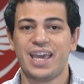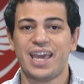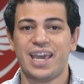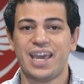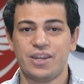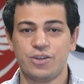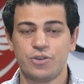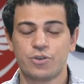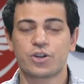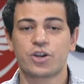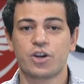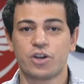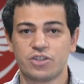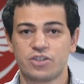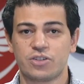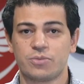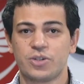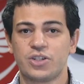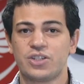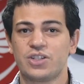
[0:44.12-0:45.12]
And your
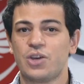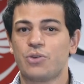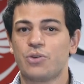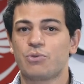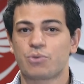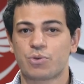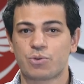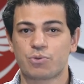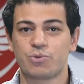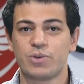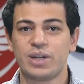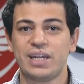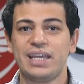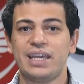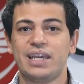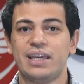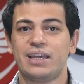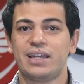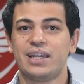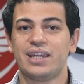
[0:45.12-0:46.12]
customers will
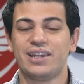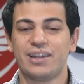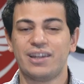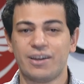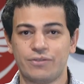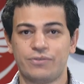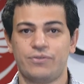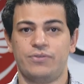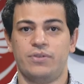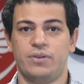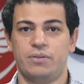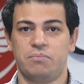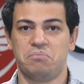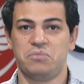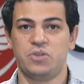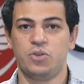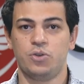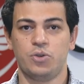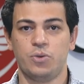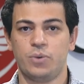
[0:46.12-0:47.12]
really love
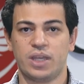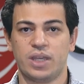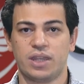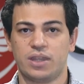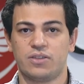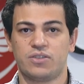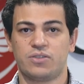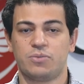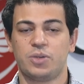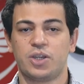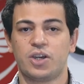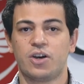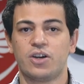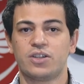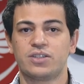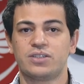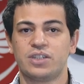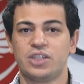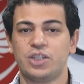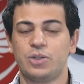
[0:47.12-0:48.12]
you doing this
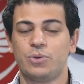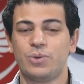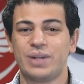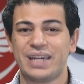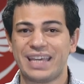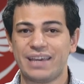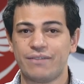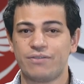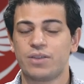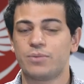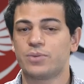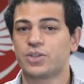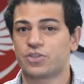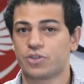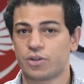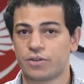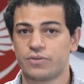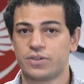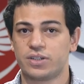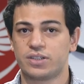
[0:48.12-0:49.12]
because you will give them a
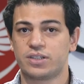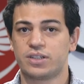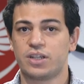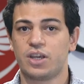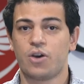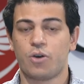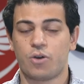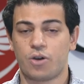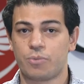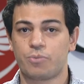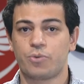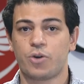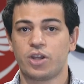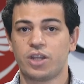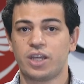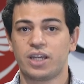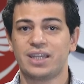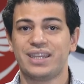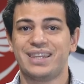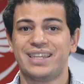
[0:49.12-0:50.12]
service or a
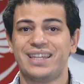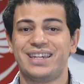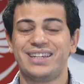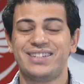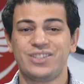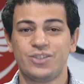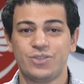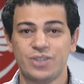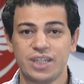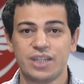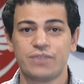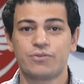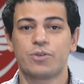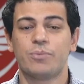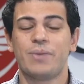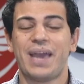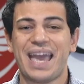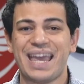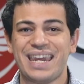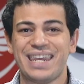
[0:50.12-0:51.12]
product that is unique
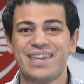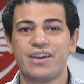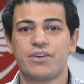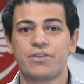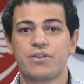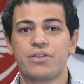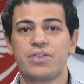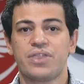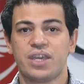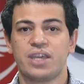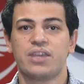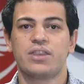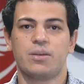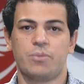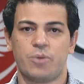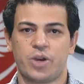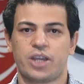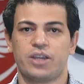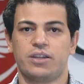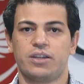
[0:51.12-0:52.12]
from any other thing in the
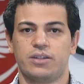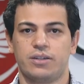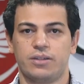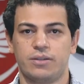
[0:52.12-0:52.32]
market.